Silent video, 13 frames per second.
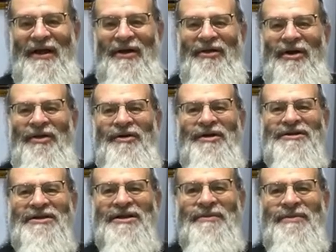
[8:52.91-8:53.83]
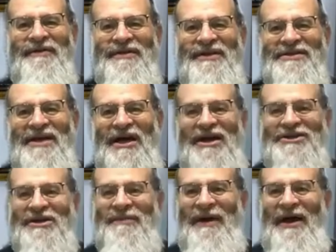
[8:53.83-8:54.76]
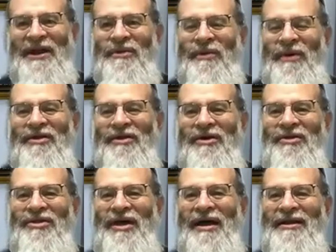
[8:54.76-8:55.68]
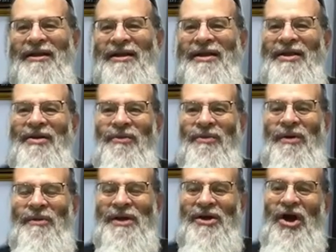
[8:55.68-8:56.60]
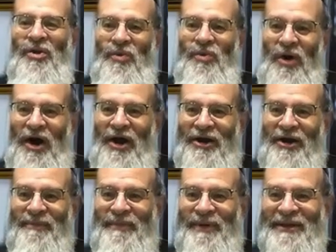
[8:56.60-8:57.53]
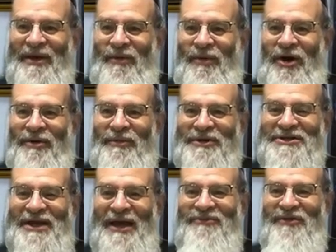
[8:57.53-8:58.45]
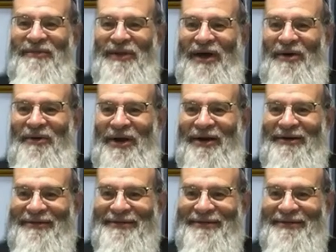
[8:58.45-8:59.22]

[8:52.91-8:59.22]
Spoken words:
although there's a little bit of a discussion about it, whether that what we call water, but that water which came from nowhere,